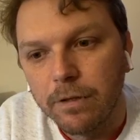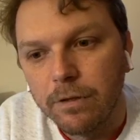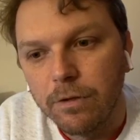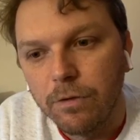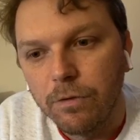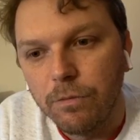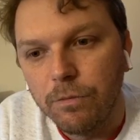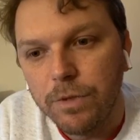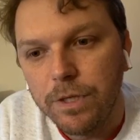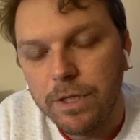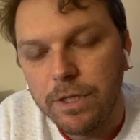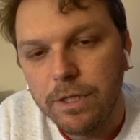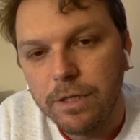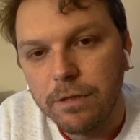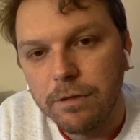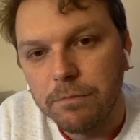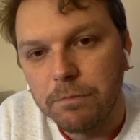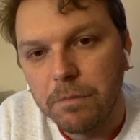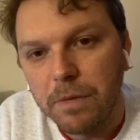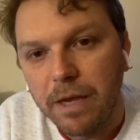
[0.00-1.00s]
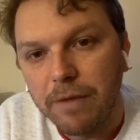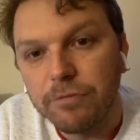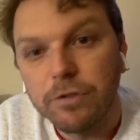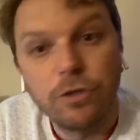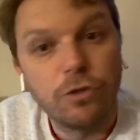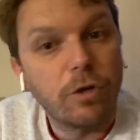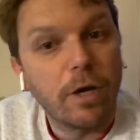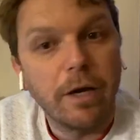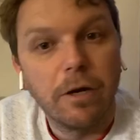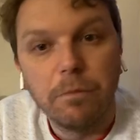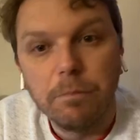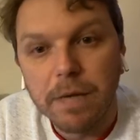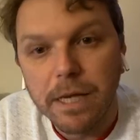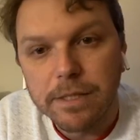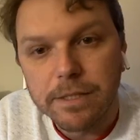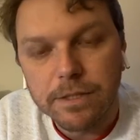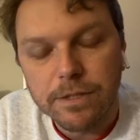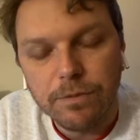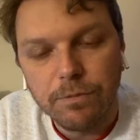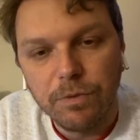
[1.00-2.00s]
We have to try our
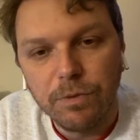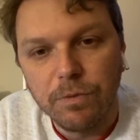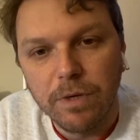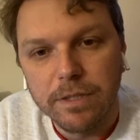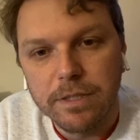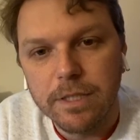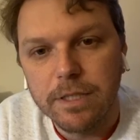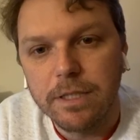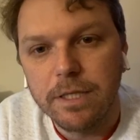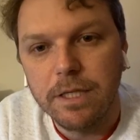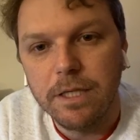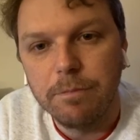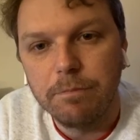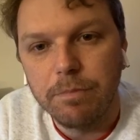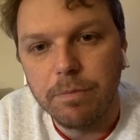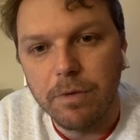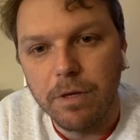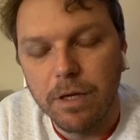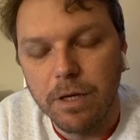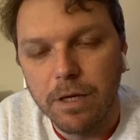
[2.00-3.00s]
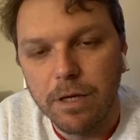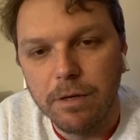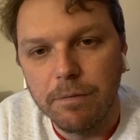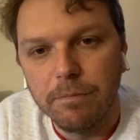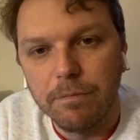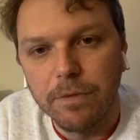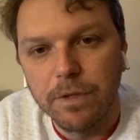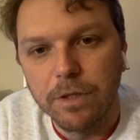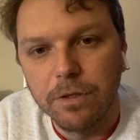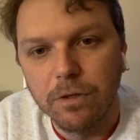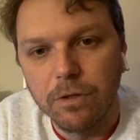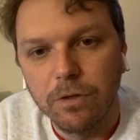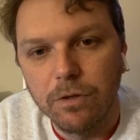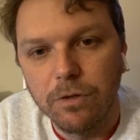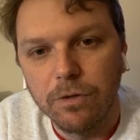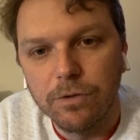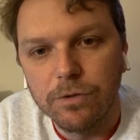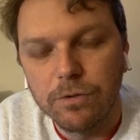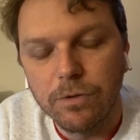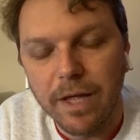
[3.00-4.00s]
best. We want to keep the
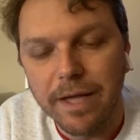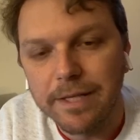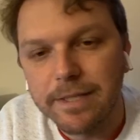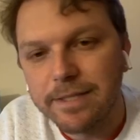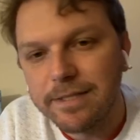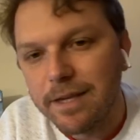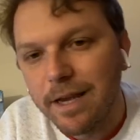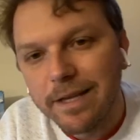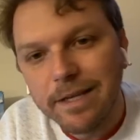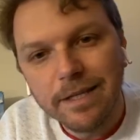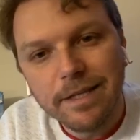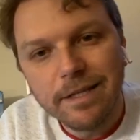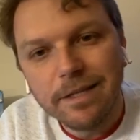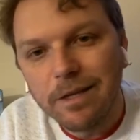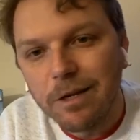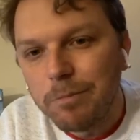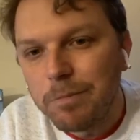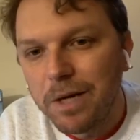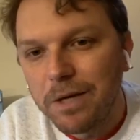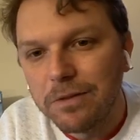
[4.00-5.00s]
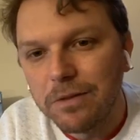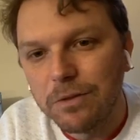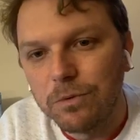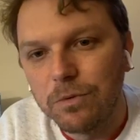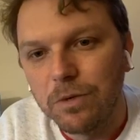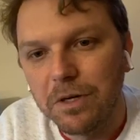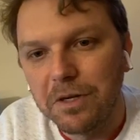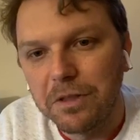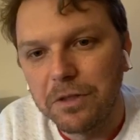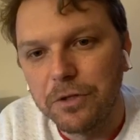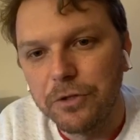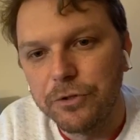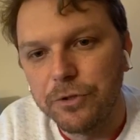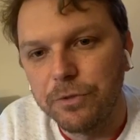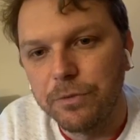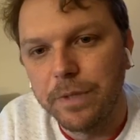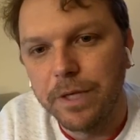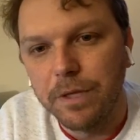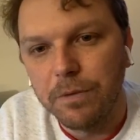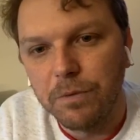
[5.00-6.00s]
girls excited about the work they're
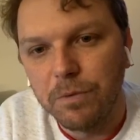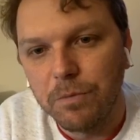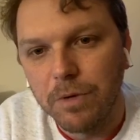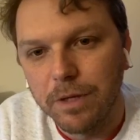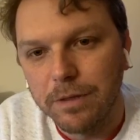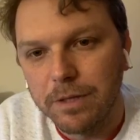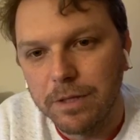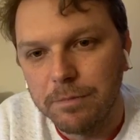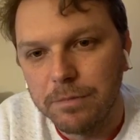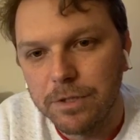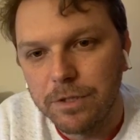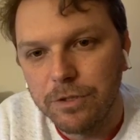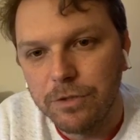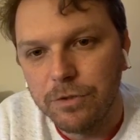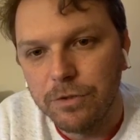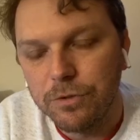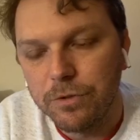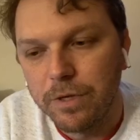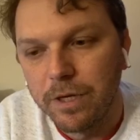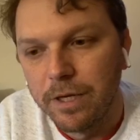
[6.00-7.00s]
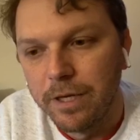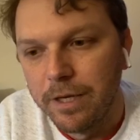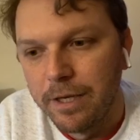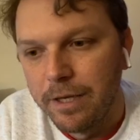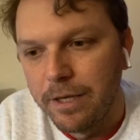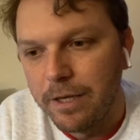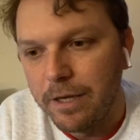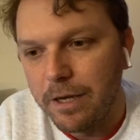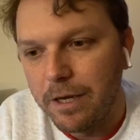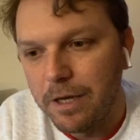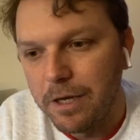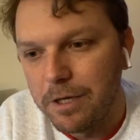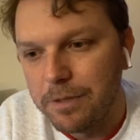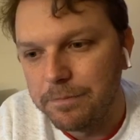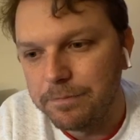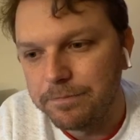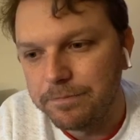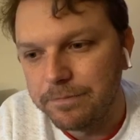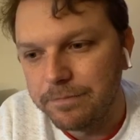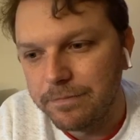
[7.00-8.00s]
doing. We want them to
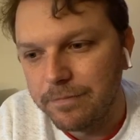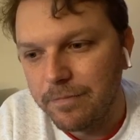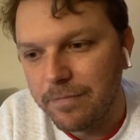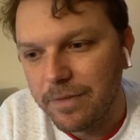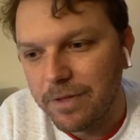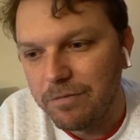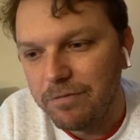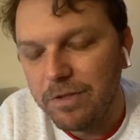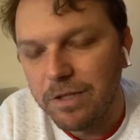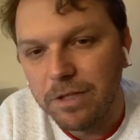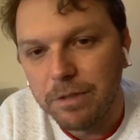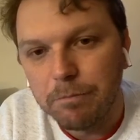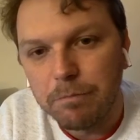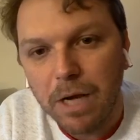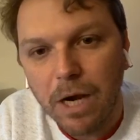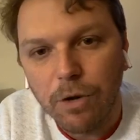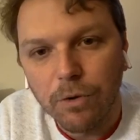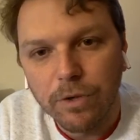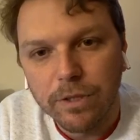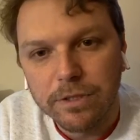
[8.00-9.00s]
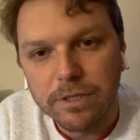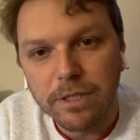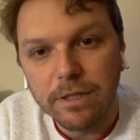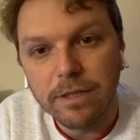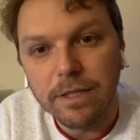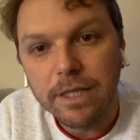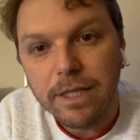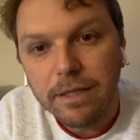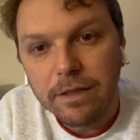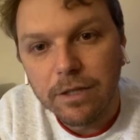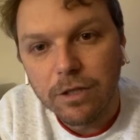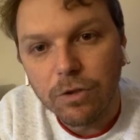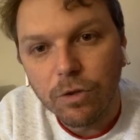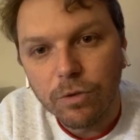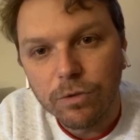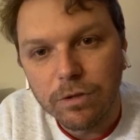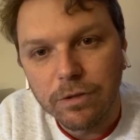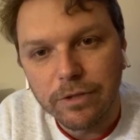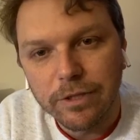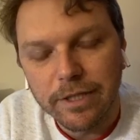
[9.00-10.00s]
feel empowered to lead their
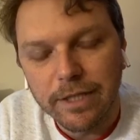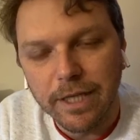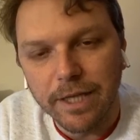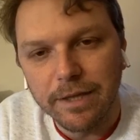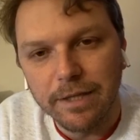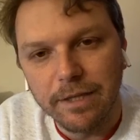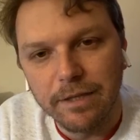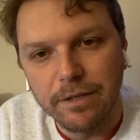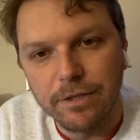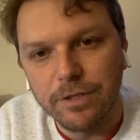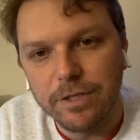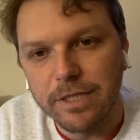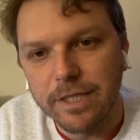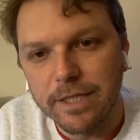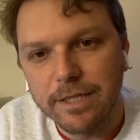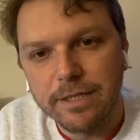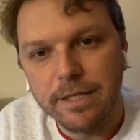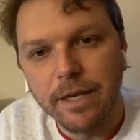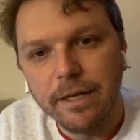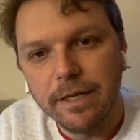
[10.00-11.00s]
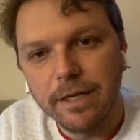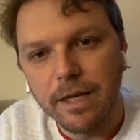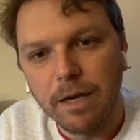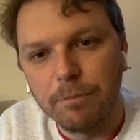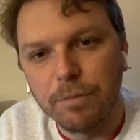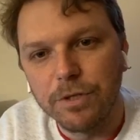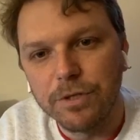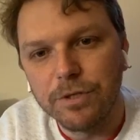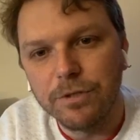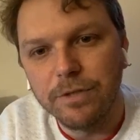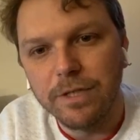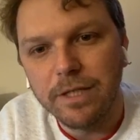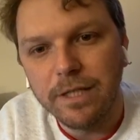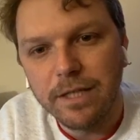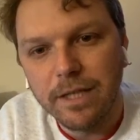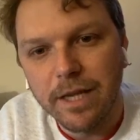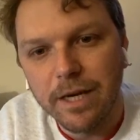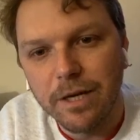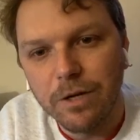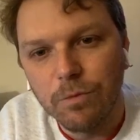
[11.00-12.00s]
own learning. I think there's an exciting opportunity
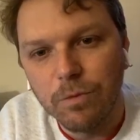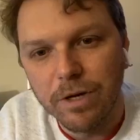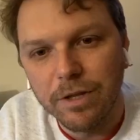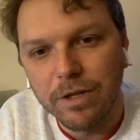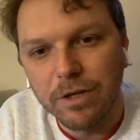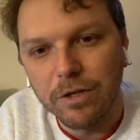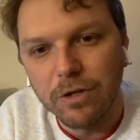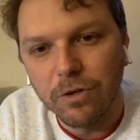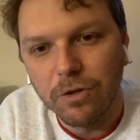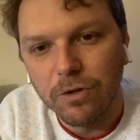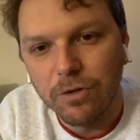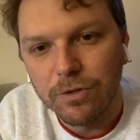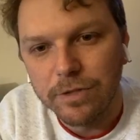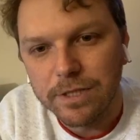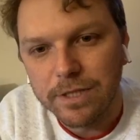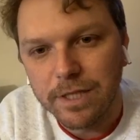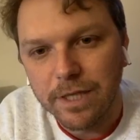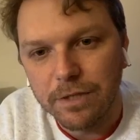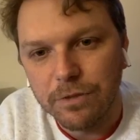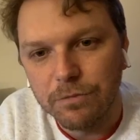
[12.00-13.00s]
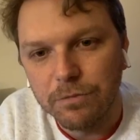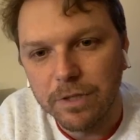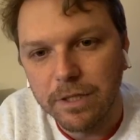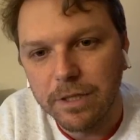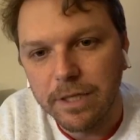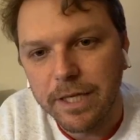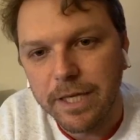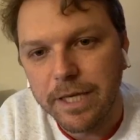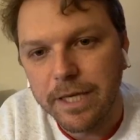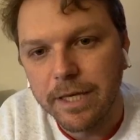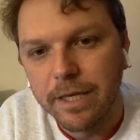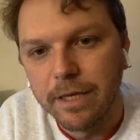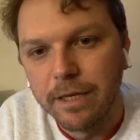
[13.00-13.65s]
there where the girls can really